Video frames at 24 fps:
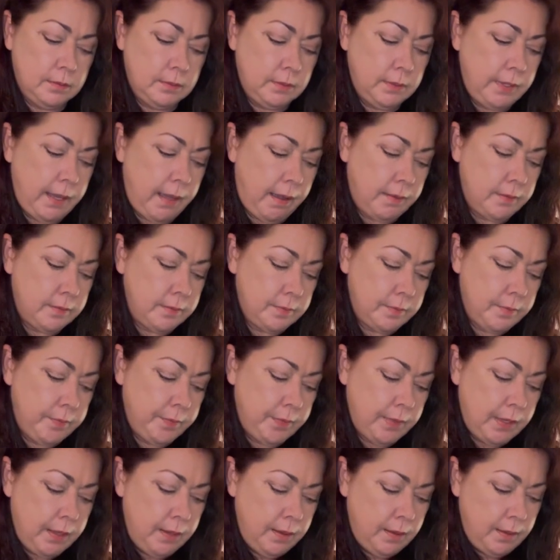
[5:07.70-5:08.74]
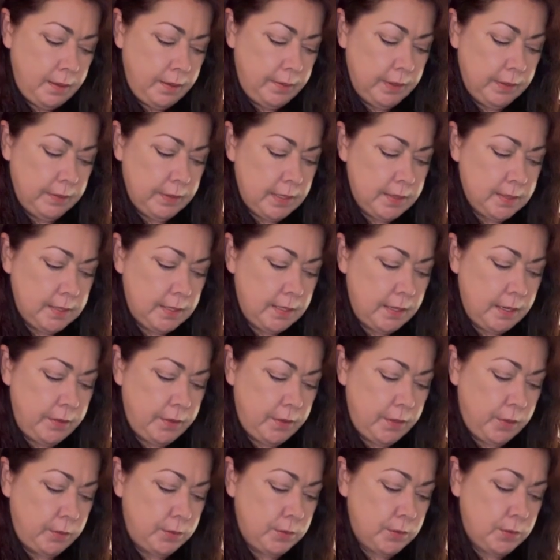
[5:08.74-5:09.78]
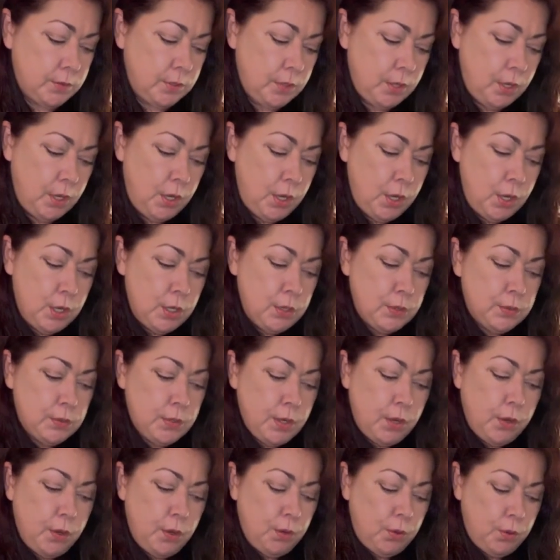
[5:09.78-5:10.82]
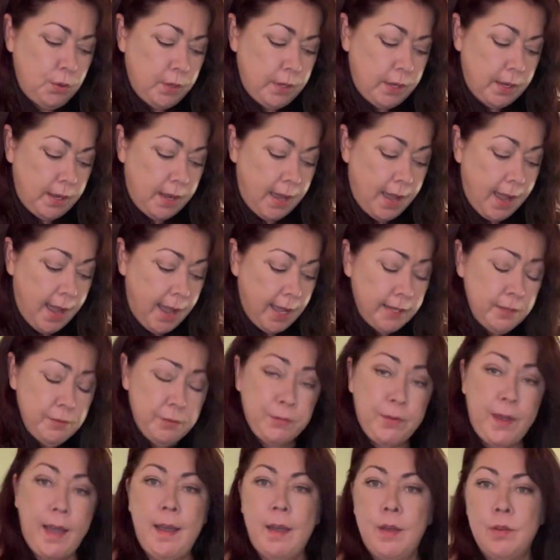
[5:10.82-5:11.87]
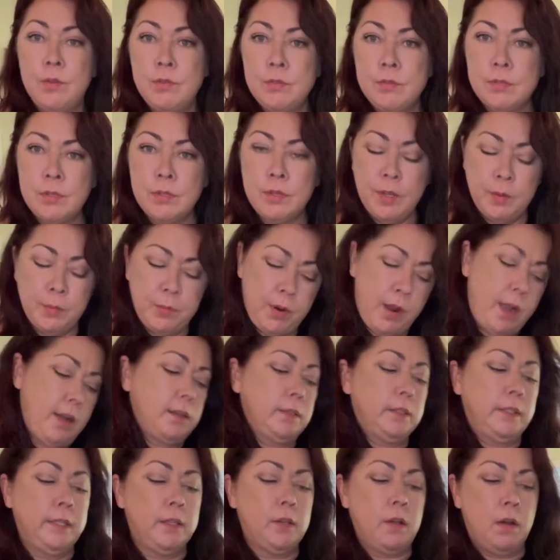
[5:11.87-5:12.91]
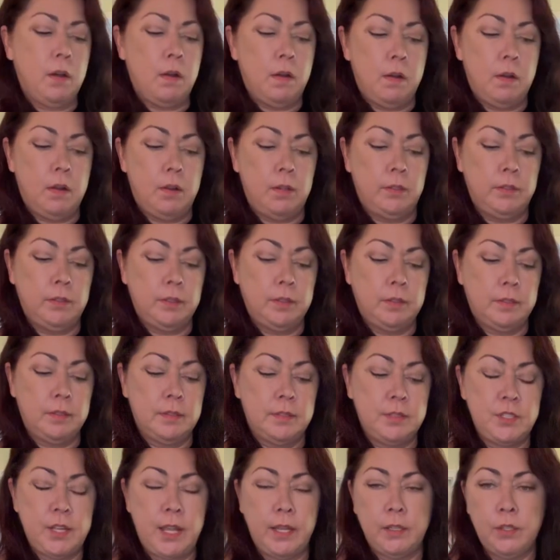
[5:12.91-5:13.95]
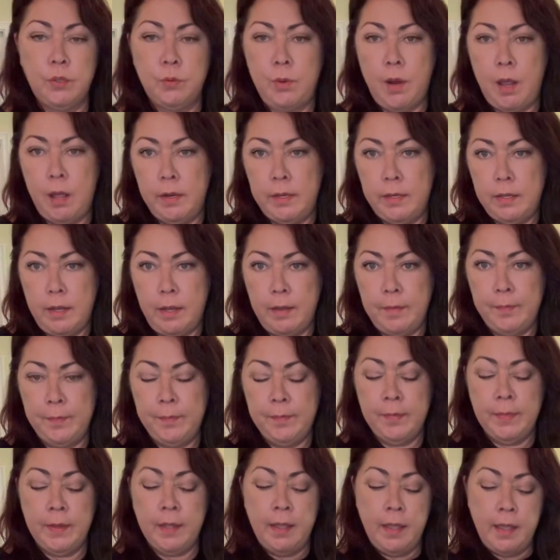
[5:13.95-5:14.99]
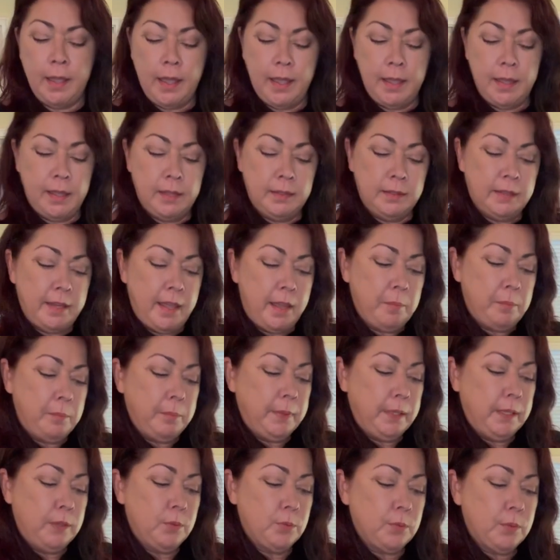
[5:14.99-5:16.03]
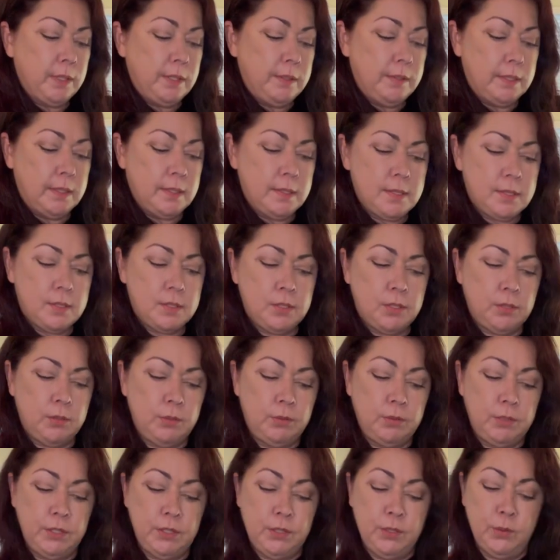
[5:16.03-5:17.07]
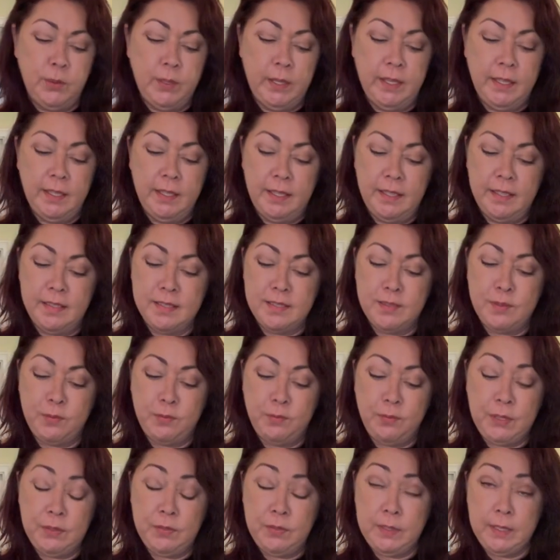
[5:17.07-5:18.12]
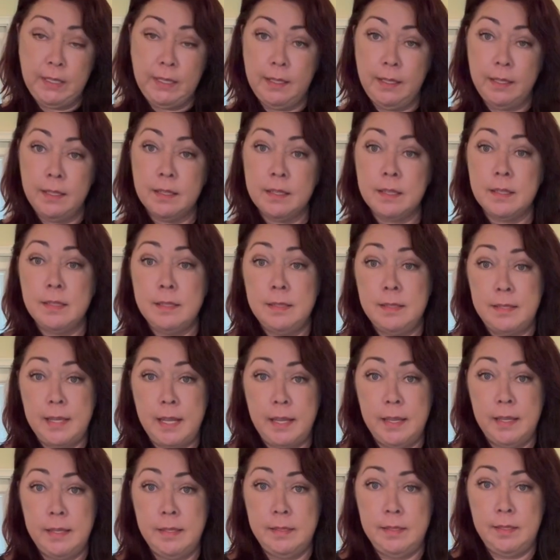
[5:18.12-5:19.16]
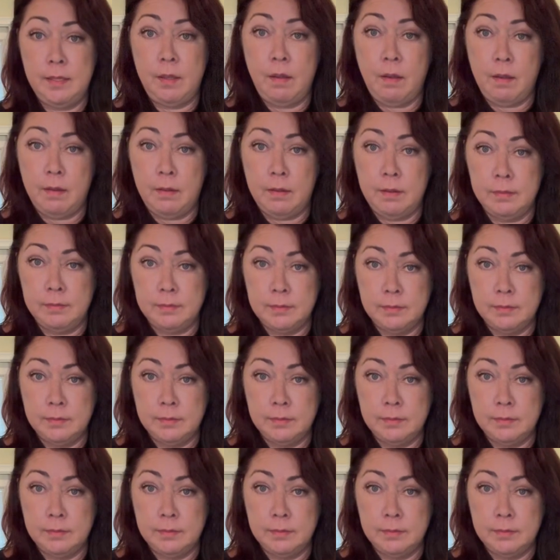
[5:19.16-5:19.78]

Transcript: Yeah, I think that's it on those. So I found a broccoli called jacaranda. And let me read this to you. It is 50 days, y'all.